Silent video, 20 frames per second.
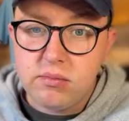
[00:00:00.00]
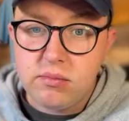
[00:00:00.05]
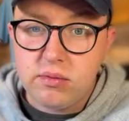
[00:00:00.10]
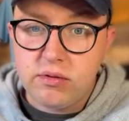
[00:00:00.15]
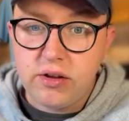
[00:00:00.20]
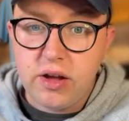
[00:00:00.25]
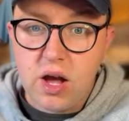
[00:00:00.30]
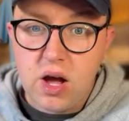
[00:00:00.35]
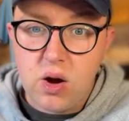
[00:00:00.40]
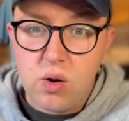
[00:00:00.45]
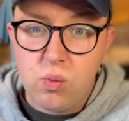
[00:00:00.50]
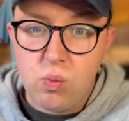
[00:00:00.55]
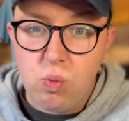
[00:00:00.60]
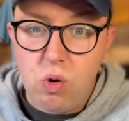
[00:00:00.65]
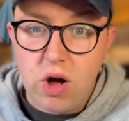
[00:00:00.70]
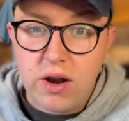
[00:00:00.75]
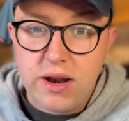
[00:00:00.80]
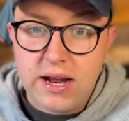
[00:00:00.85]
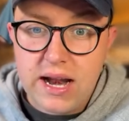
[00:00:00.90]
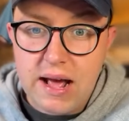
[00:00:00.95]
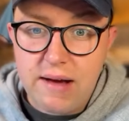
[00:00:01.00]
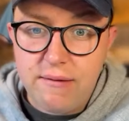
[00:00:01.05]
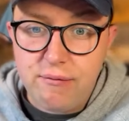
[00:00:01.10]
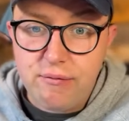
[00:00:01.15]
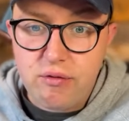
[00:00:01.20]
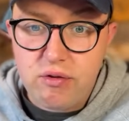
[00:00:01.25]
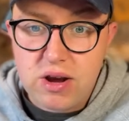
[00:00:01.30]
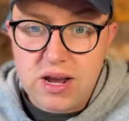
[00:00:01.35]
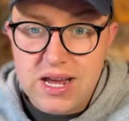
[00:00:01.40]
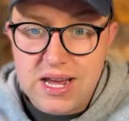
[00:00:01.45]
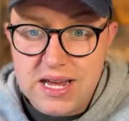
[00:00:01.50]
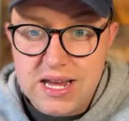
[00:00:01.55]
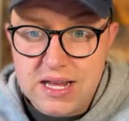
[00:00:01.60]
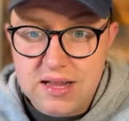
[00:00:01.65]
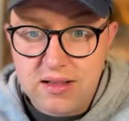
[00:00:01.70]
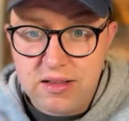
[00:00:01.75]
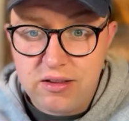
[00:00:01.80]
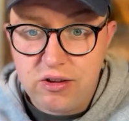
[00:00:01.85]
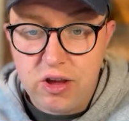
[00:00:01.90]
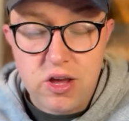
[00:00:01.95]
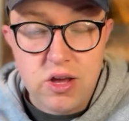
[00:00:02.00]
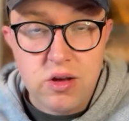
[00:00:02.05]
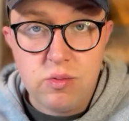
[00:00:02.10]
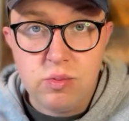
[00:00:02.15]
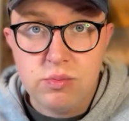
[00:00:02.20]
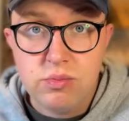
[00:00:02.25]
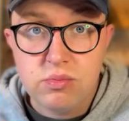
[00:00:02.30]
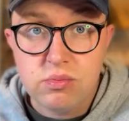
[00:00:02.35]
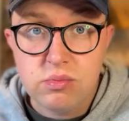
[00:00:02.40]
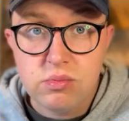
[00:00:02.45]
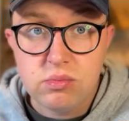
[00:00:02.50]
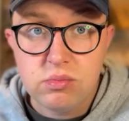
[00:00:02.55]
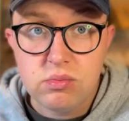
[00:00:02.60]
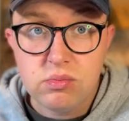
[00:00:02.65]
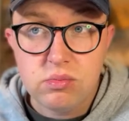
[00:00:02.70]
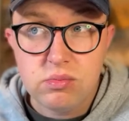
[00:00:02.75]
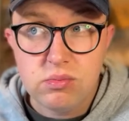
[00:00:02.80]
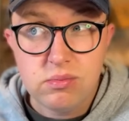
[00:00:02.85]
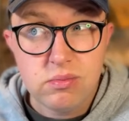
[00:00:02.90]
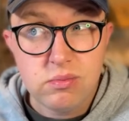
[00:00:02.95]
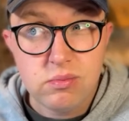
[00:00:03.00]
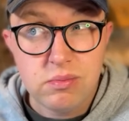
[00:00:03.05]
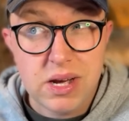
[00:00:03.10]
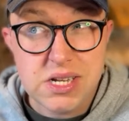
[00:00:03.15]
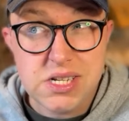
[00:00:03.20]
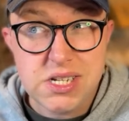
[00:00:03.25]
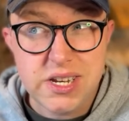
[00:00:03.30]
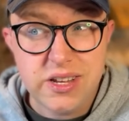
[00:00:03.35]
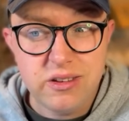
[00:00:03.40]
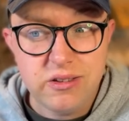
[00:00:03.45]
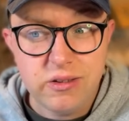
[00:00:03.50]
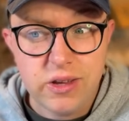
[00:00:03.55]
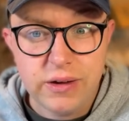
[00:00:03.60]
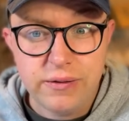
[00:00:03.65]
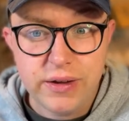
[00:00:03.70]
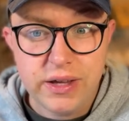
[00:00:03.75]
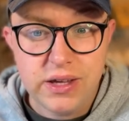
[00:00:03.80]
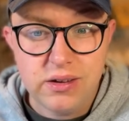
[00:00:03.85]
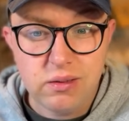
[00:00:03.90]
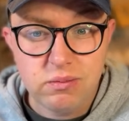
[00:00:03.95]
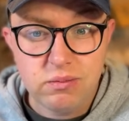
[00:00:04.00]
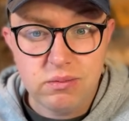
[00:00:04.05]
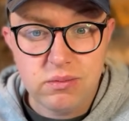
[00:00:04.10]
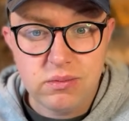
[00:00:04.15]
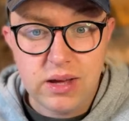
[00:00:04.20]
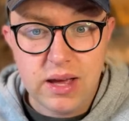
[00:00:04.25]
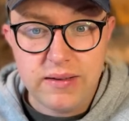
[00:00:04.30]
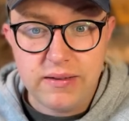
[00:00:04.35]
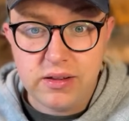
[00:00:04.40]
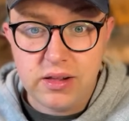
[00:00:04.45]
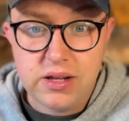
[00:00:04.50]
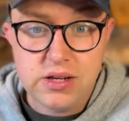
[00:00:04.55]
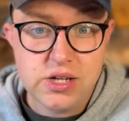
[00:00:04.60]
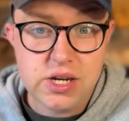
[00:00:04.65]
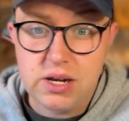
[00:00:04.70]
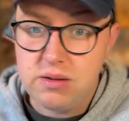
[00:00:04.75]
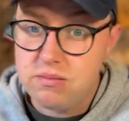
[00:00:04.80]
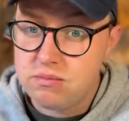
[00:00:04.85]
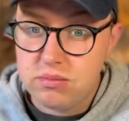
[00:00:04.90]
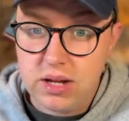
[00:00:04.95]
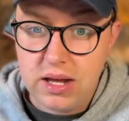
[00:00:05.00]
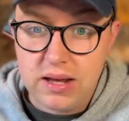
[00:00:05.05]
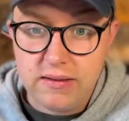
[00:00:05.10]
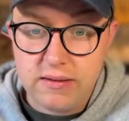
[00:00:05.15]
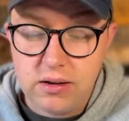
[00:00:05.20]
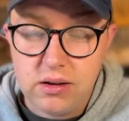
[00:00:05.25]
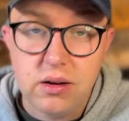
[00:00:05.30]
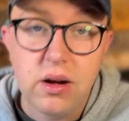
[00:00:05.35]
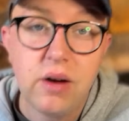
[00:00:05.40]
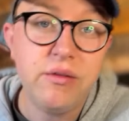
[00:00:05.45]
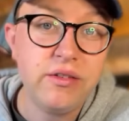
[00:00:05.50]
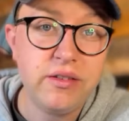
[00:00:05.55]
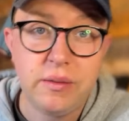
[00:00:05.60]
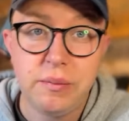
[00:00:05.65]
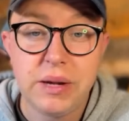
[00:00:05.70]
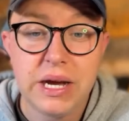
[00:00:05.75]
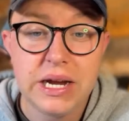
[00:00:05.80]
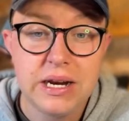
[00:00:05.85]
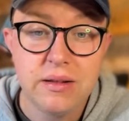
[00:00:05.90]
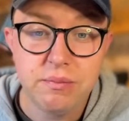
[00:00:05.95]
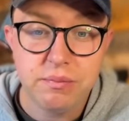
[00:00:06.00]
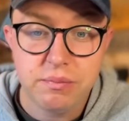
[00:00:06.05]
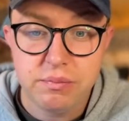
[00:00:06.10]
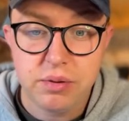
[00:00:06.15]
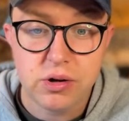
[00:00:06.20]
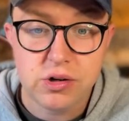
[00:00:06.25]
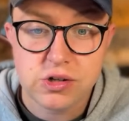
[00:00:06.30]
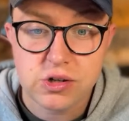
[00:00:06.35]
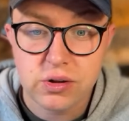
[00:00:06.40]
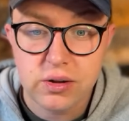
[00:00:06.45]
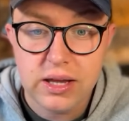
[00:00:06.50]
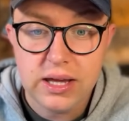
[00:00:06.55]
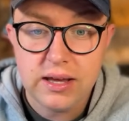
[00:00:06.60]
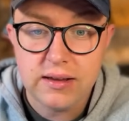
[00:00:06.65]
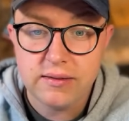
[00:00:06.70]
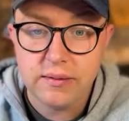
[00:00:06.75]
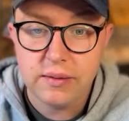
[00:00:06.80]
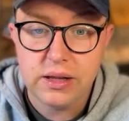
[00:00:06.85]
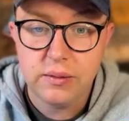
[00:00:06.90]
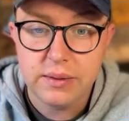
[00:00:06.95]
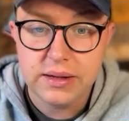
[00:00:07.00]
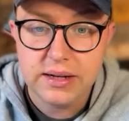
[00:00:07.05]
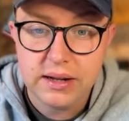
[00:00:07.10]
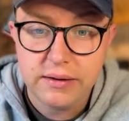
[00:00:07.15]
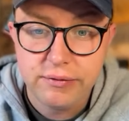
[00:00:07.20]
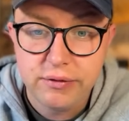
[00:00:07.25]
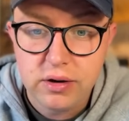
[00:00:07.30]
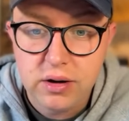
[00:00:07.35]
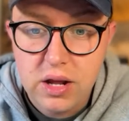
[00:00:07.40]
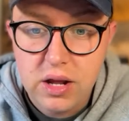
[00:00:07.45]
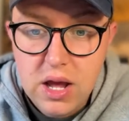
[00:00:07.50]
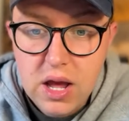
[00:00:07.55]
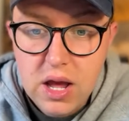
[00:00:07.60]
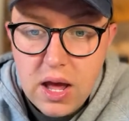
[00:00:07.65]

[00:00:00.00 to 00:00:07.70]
So 1 in every 2 matches, I think, gets a clean sheet. Decent. Obviously, playing in Portugal League, it's a little bit different.